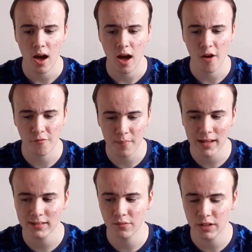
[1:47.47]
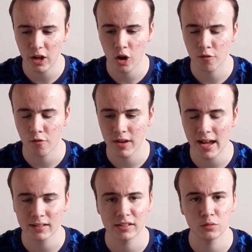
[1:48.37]
have massively
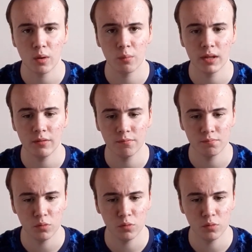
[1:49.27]
overreacted when we